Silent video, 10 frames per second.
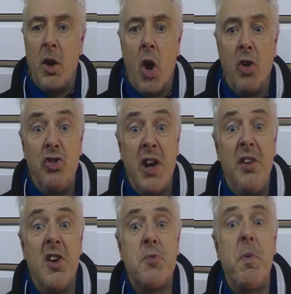
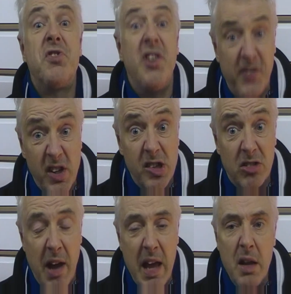non-gender specific
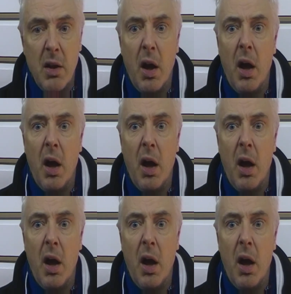grey,